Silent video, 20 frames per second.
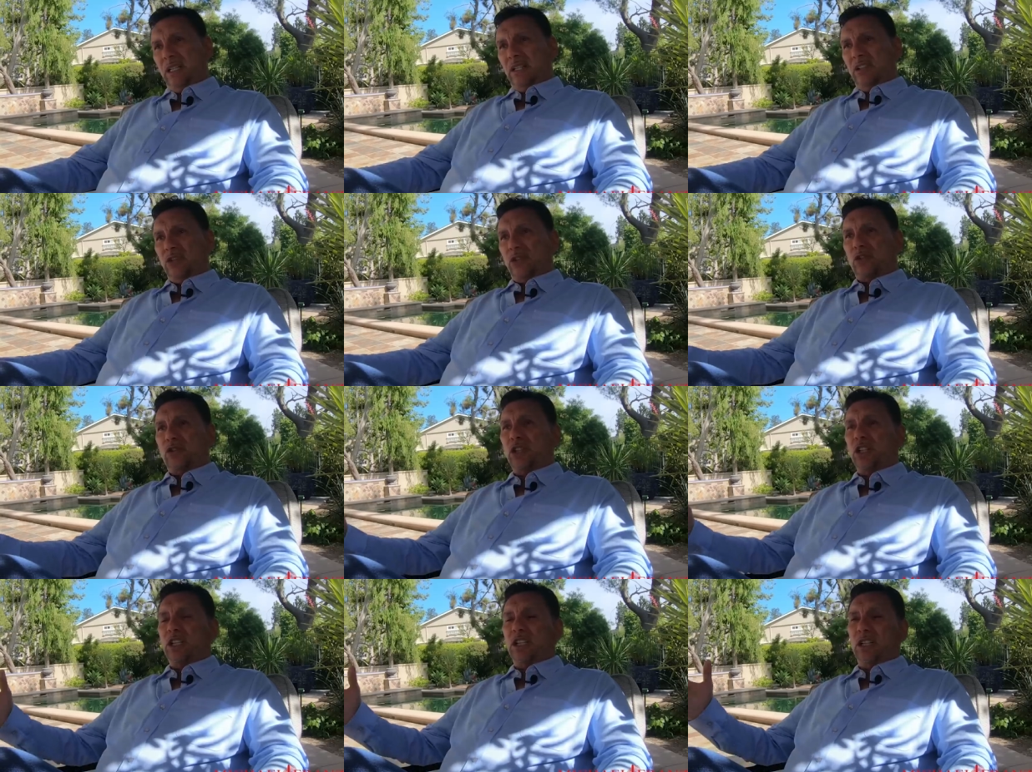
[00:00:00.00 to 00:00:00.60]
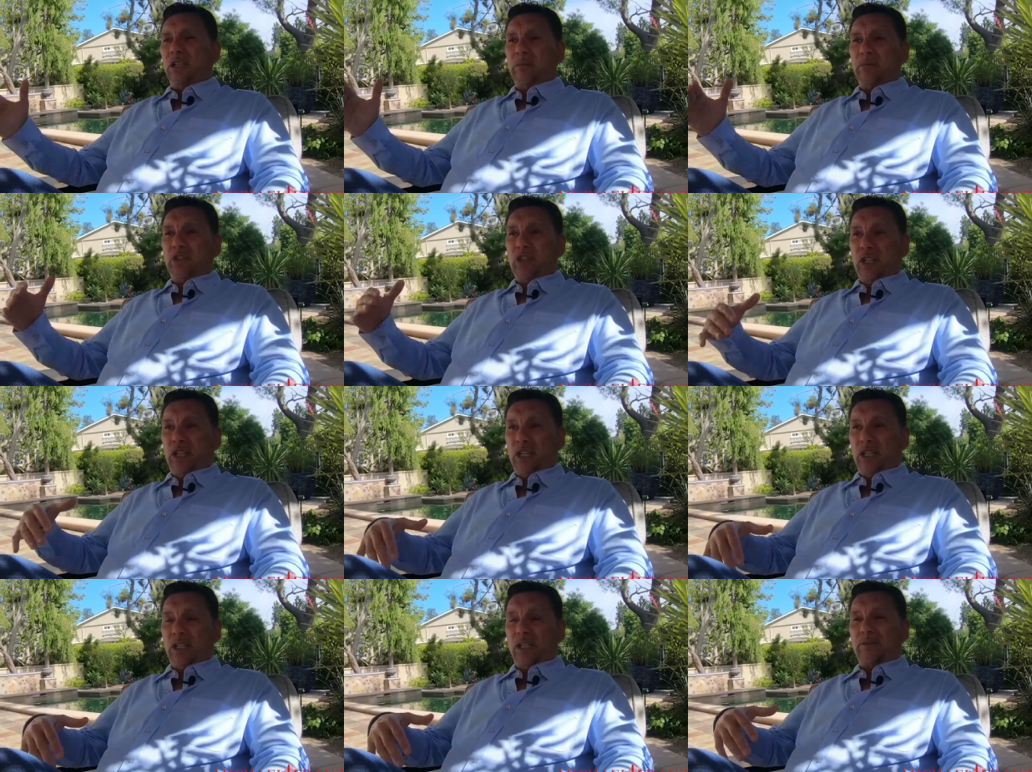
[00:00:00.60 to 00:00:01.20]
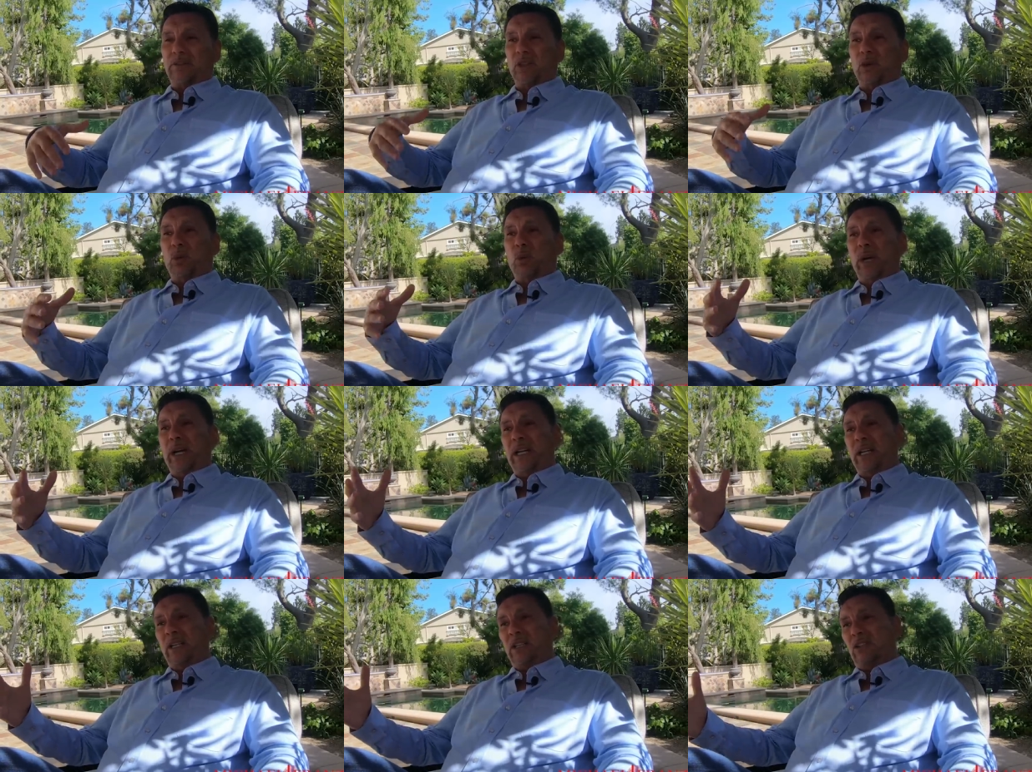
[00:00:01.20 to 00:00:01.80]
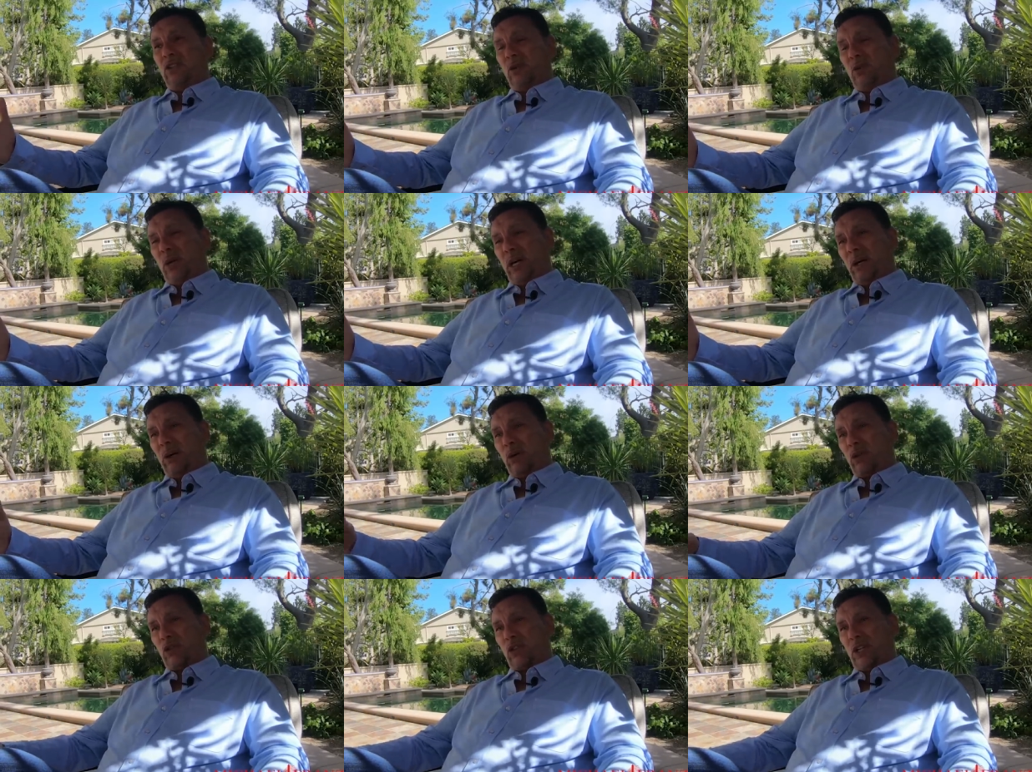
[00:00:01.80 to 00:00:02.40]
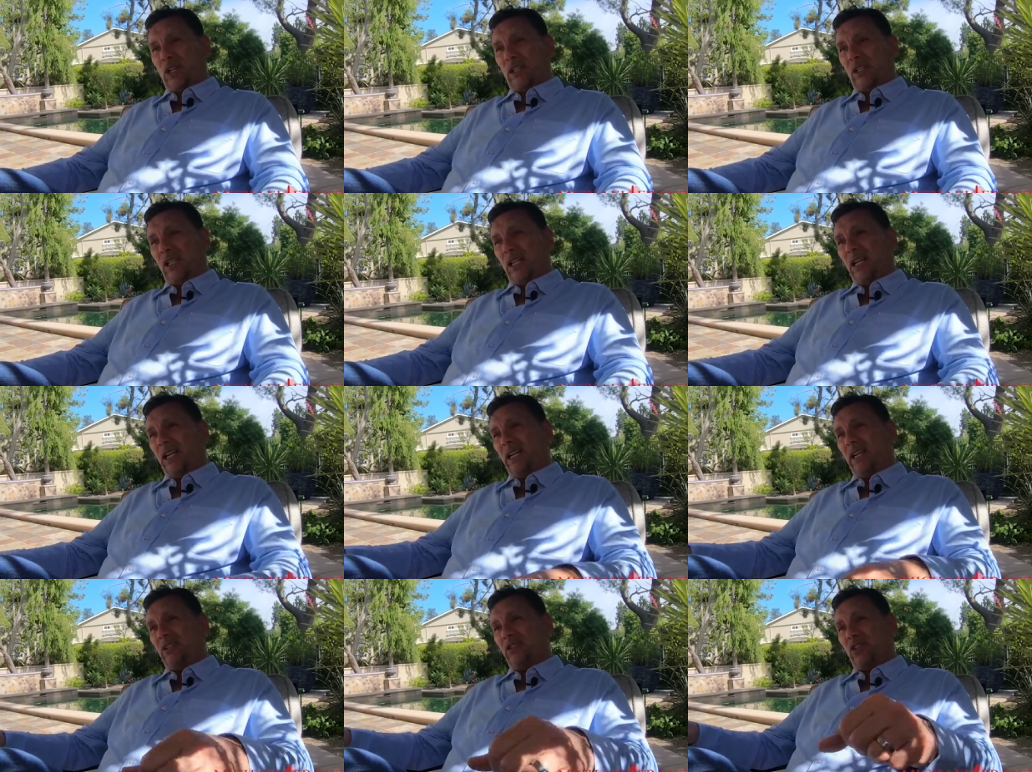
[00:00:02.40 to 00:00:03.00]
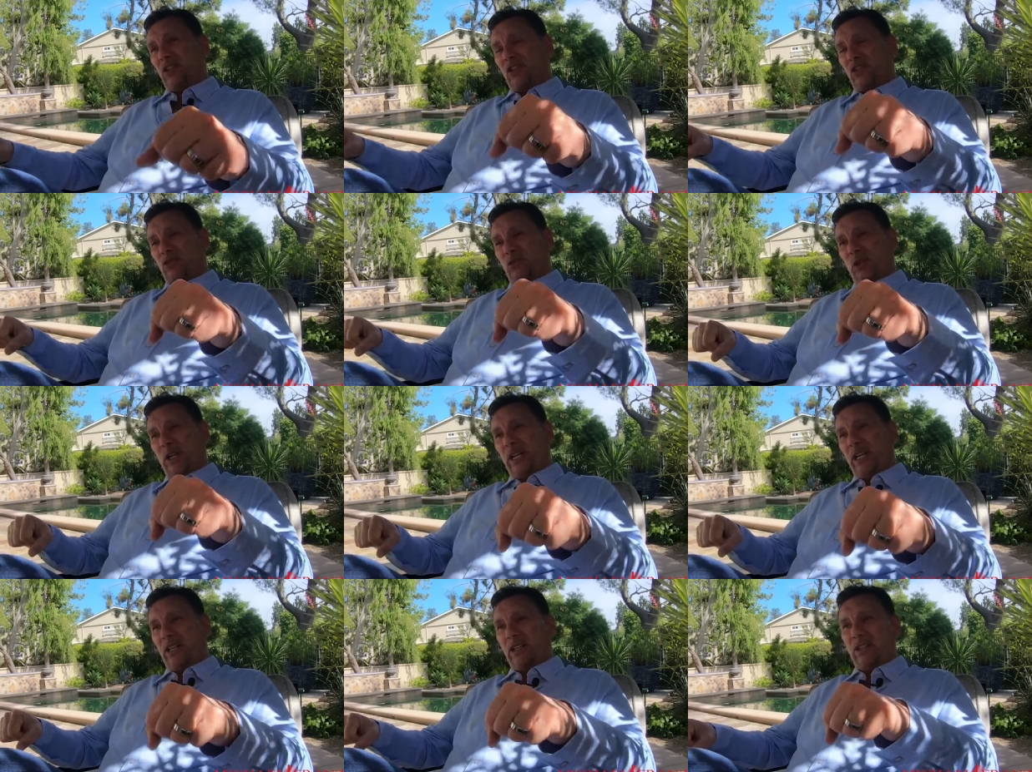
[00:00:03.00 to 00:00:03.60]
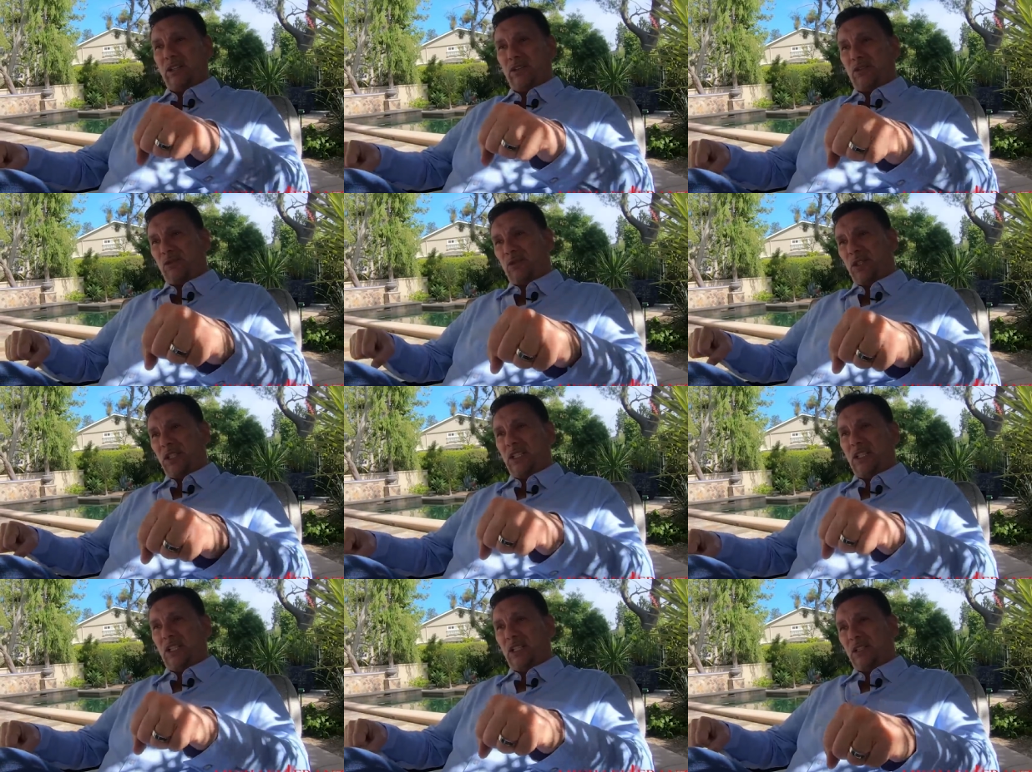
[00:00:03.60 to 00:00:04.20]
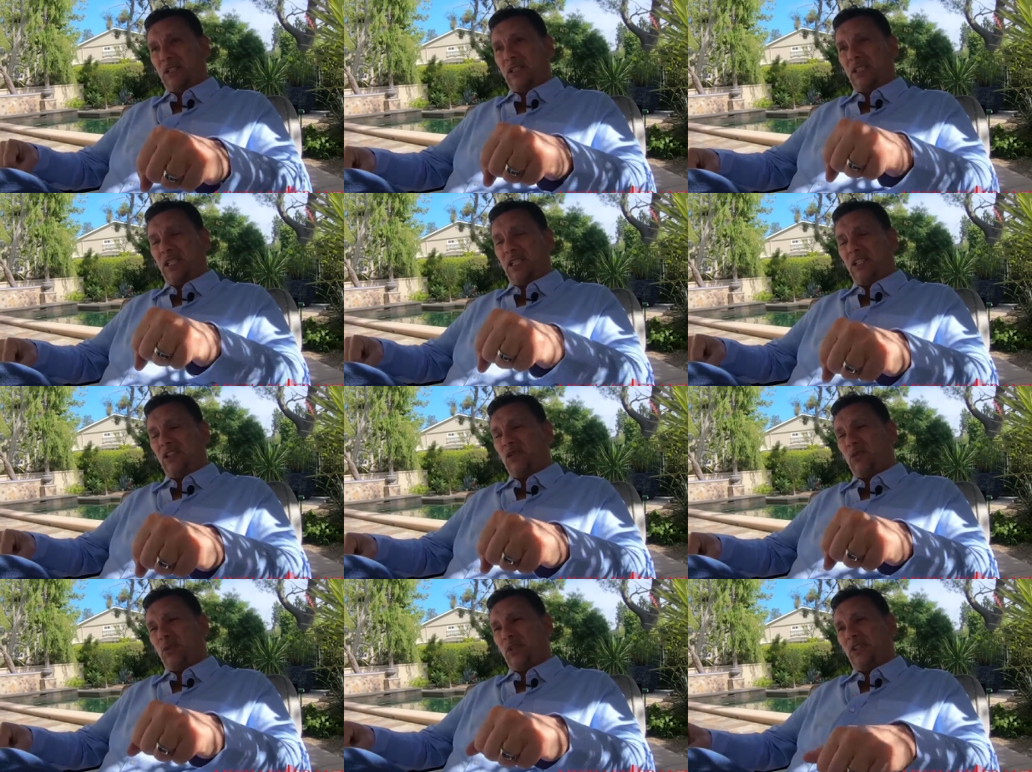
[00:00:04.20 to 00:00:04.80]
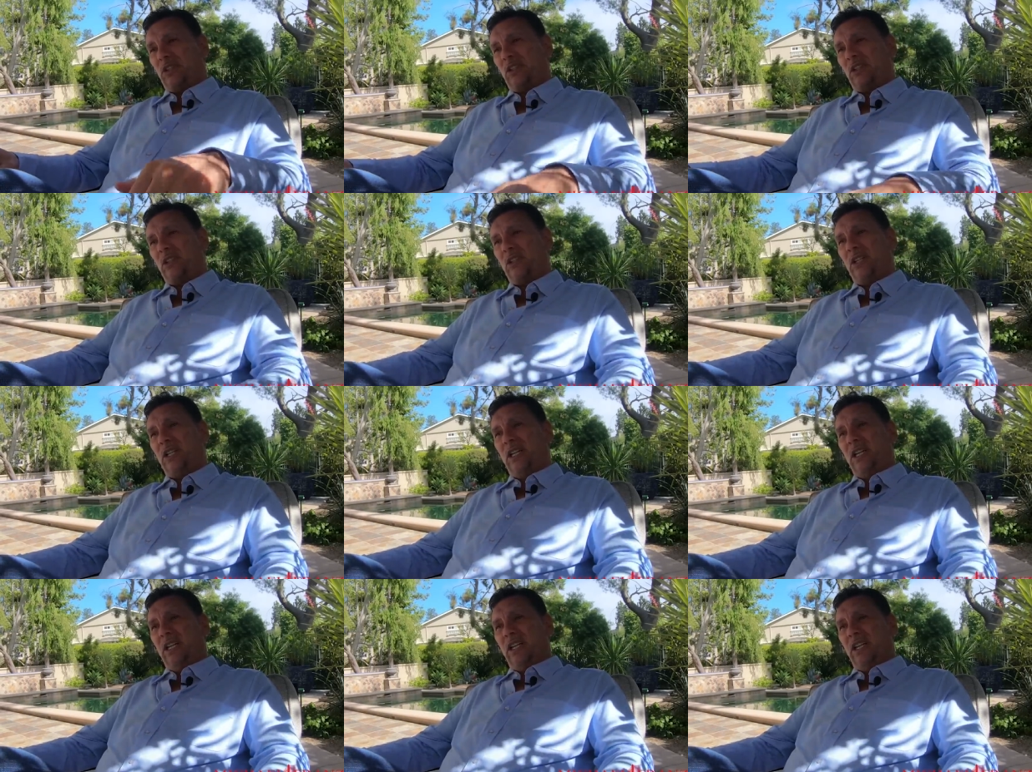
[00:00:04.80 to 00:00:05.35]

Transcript: So she comes in after waiting two hours online. She's dragging the three young kids with her.